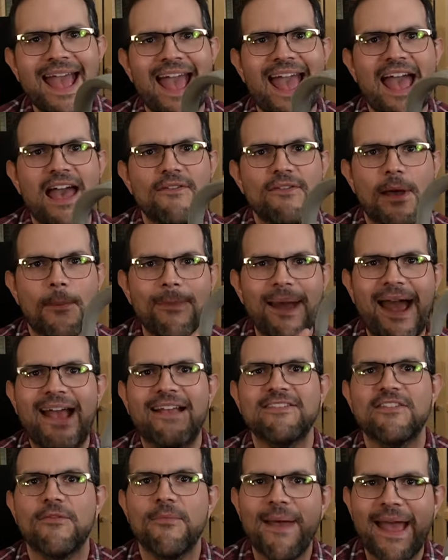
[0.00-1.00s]
have a
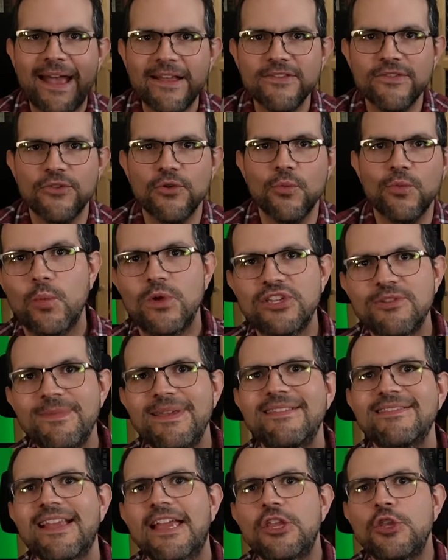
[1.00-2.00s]
passive pass-through, which
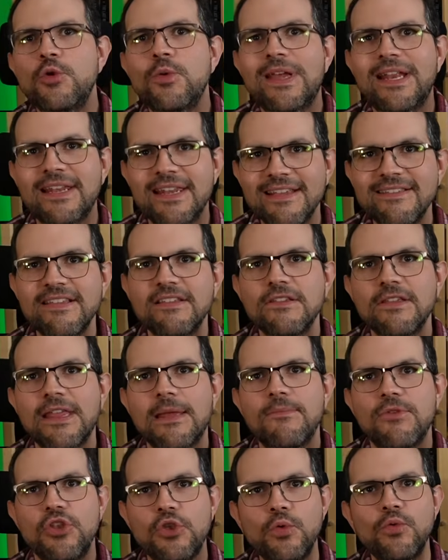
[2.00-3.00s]
means that you can listen to
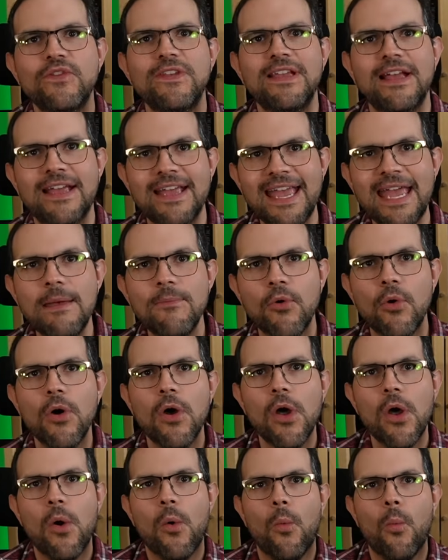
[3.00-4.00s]
them using a cable
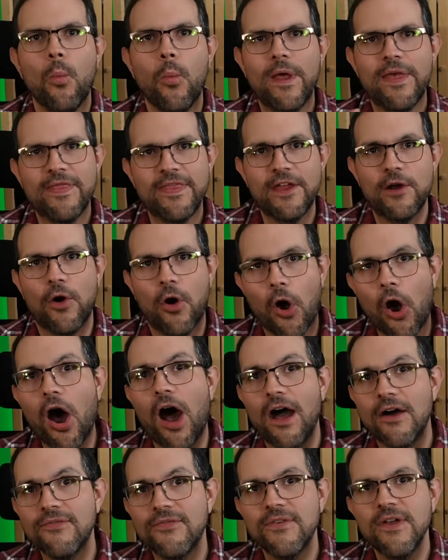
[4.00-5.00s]
when they're
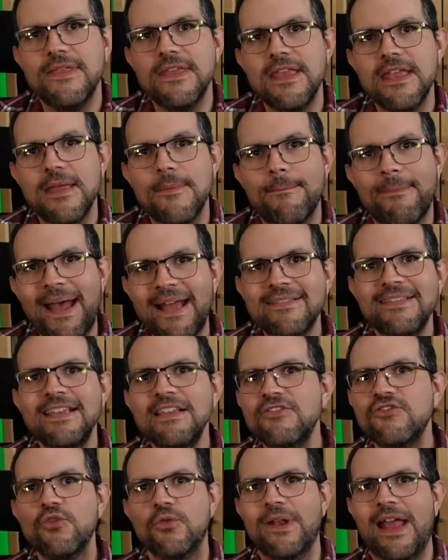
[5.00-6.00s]
off. The
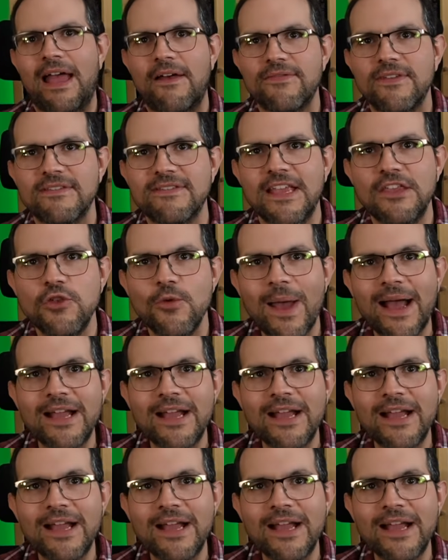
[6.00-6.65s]
Bathys don't have this, and you